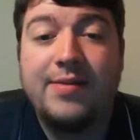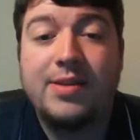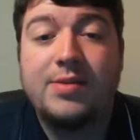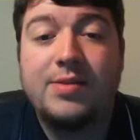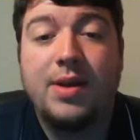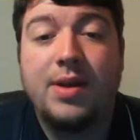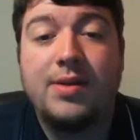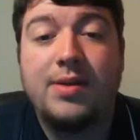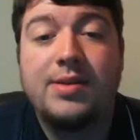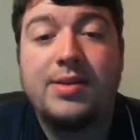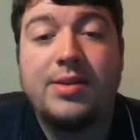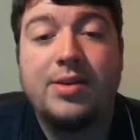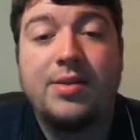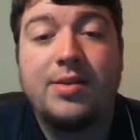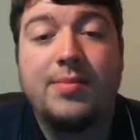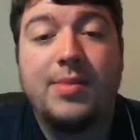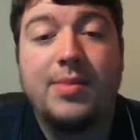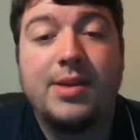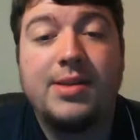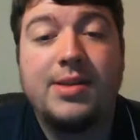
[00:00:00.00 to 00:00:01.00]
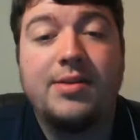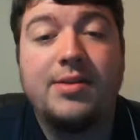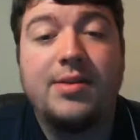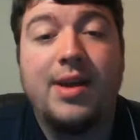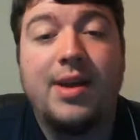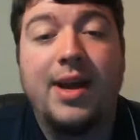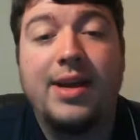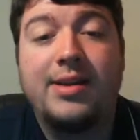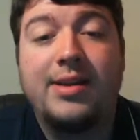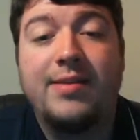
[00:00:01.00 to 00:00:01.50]
as well as
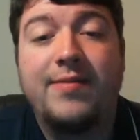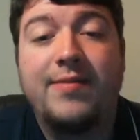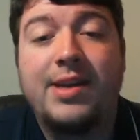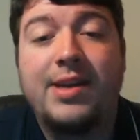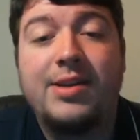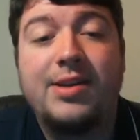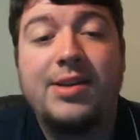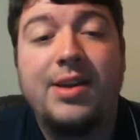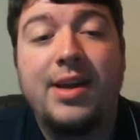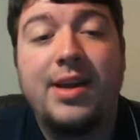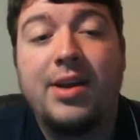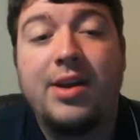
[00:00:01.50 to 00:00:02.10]
muscular activation